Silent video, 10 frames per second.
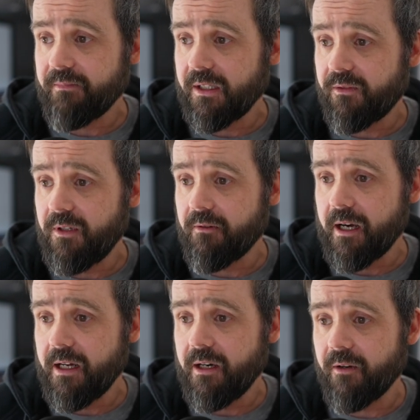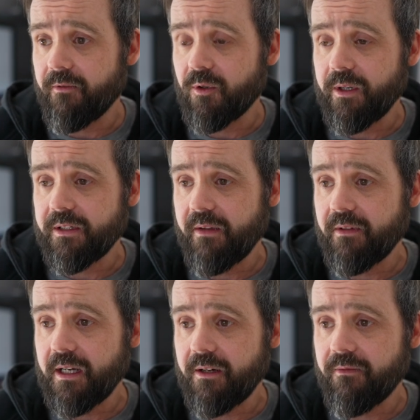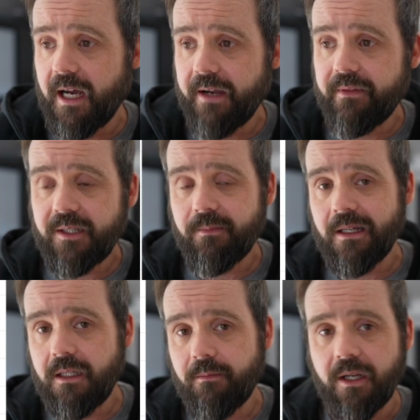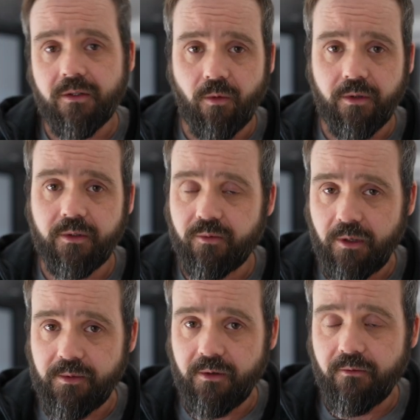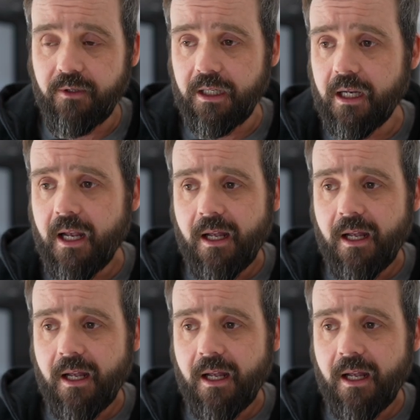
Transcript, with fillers: this fee right here for $27.95, that's my eBay store subscription fee.